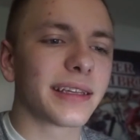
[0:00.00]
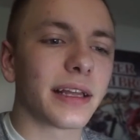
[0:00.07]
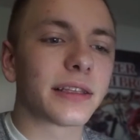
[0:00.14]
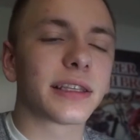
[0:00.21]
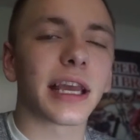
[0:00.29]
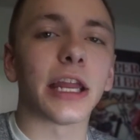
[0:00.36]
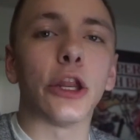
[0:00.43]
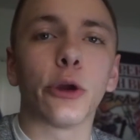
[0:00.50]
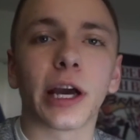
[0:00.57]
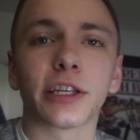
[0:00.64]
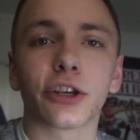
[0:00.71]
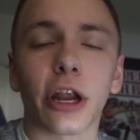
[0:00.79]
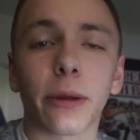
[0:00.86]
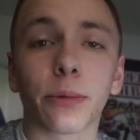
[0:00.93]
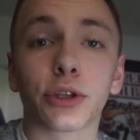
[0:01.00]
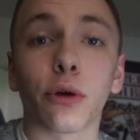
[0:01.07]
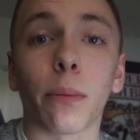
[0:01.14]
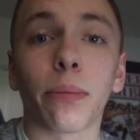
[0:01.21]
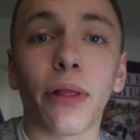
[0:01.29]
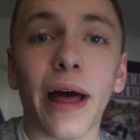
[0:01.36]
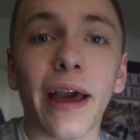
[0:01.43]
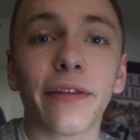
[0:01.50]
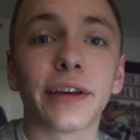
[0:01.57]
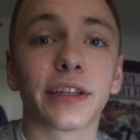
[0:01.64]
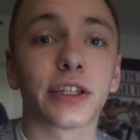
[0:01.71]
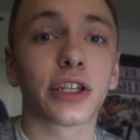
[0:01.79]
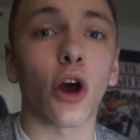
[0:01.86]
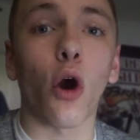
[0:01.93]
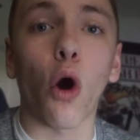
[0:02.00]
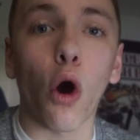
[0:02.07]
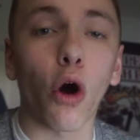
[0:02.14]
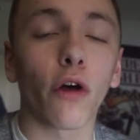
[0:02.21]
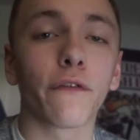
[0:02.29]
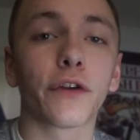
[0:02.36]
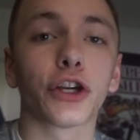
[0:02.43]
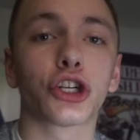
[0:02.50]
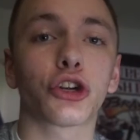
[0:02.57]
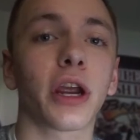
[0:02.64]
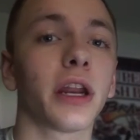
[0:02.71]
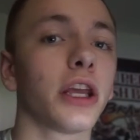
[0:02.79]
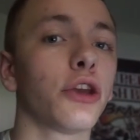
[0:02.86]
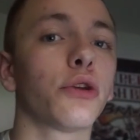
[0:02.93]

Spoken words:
sense and you guys are able to apply this to all of your training.